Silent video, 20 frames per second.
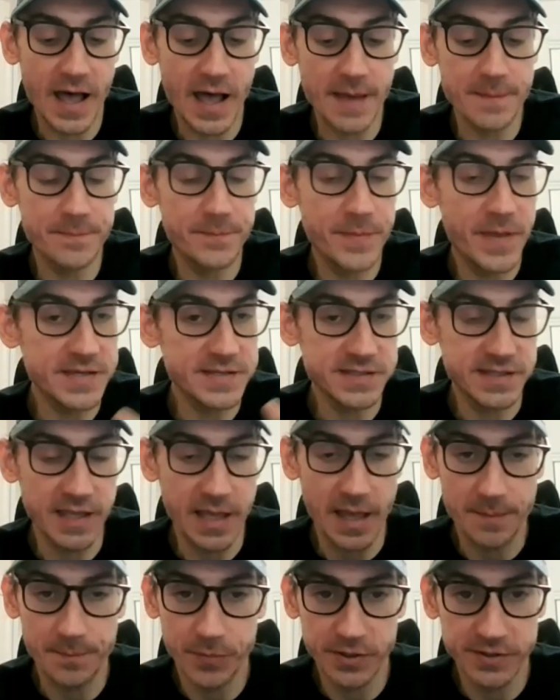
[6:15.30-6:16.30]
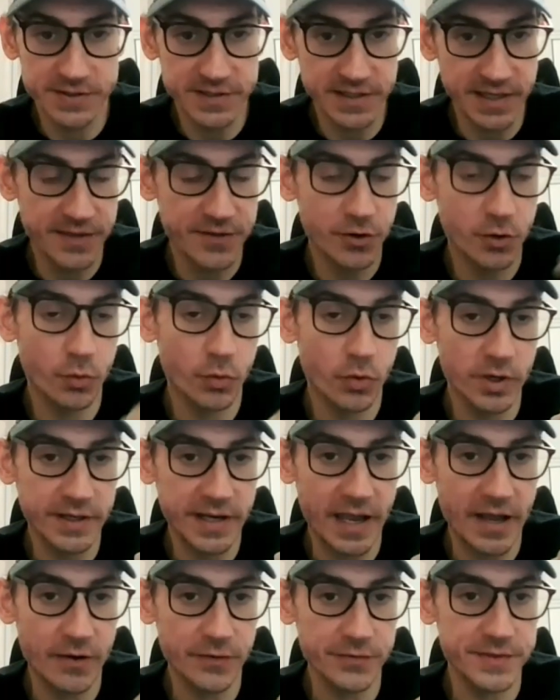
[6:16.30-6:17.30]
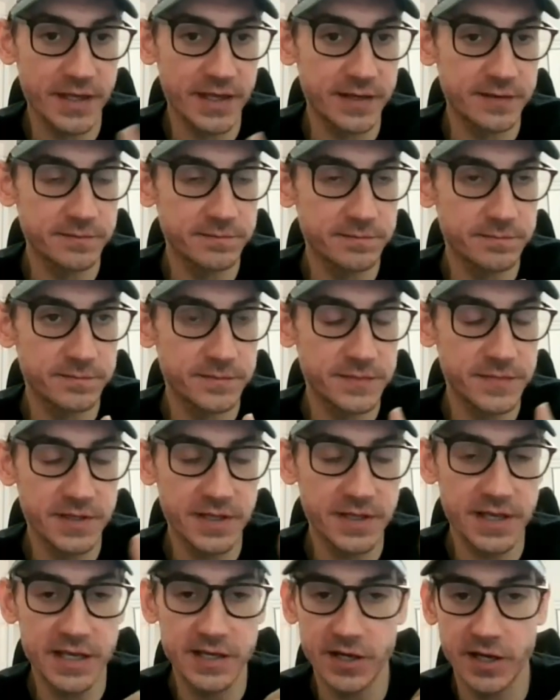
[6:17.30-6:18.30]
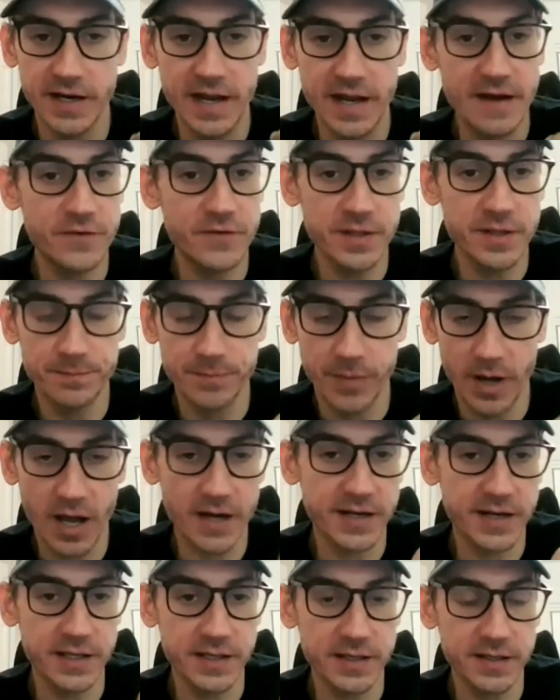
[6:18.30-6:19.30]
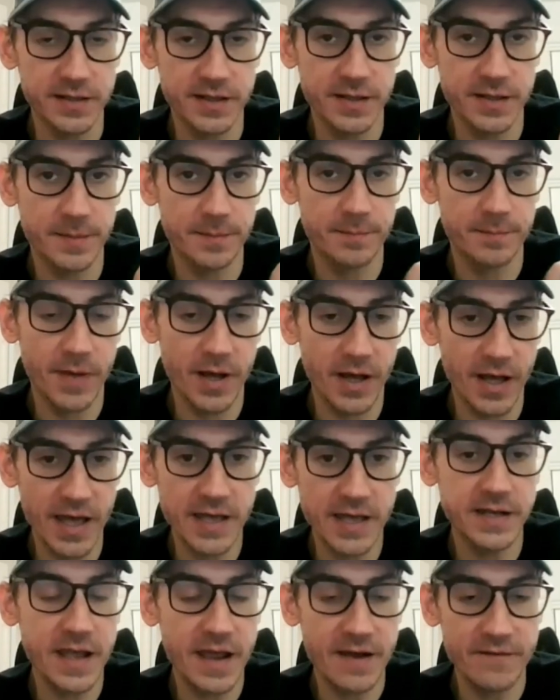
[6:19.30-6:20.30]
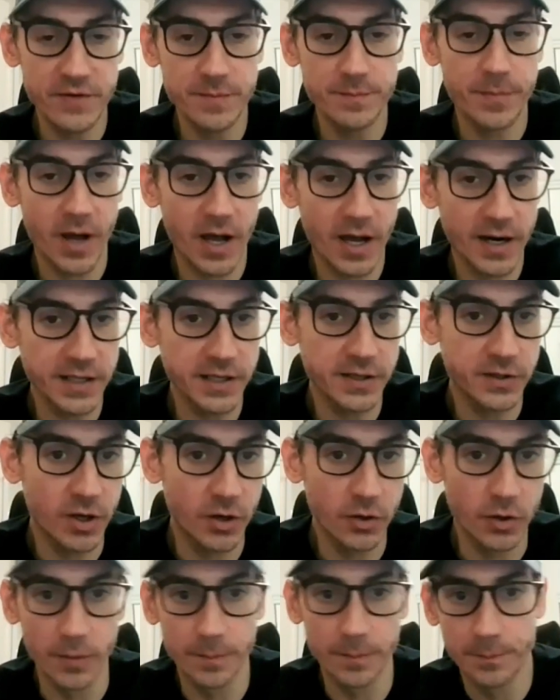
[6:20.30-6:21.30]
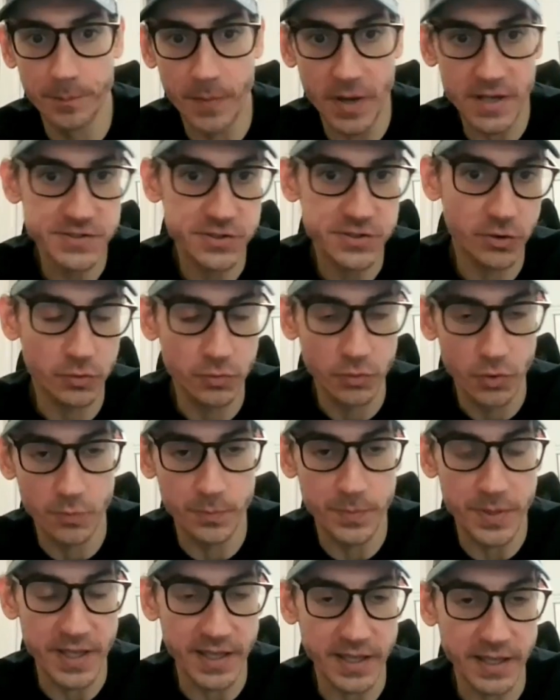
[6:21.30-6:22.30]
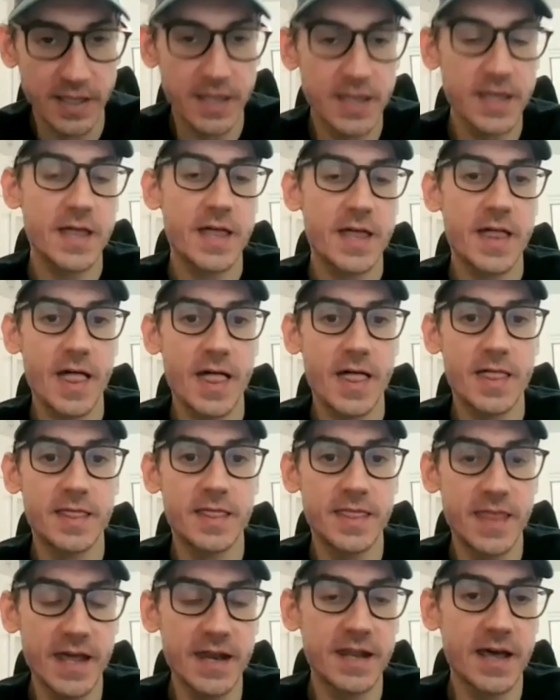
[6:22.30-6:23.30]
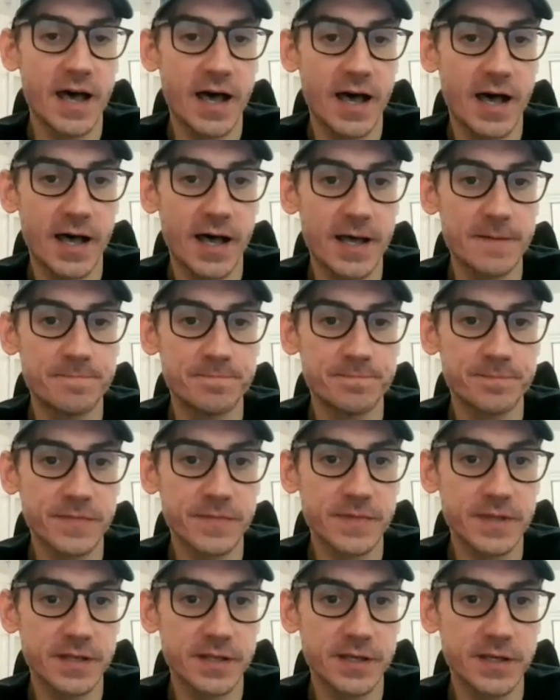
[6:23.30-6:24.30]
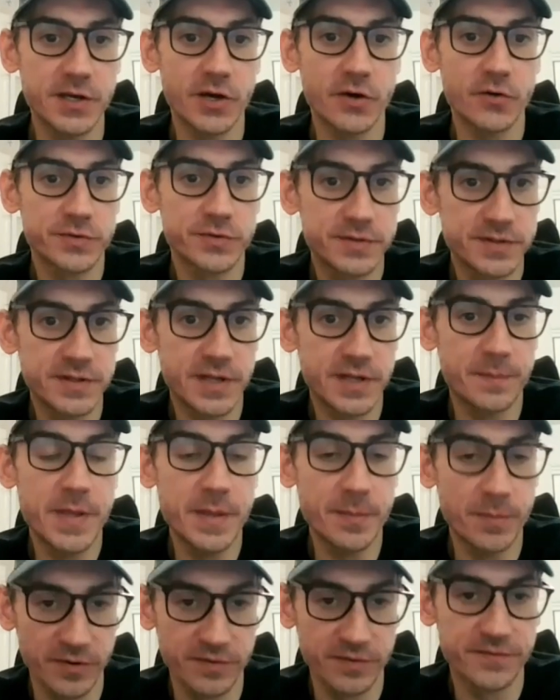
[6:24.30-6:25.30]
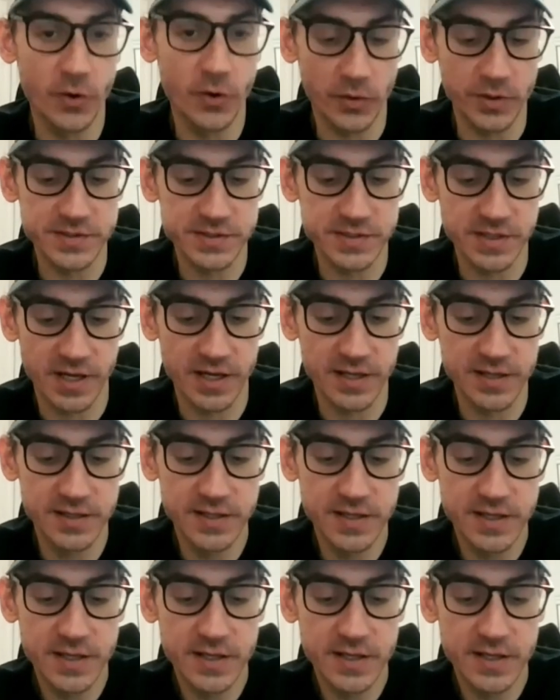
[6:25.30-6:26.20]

I basically I put together a workout that hit on every body every body or muscle grouping that um, you know that people focus on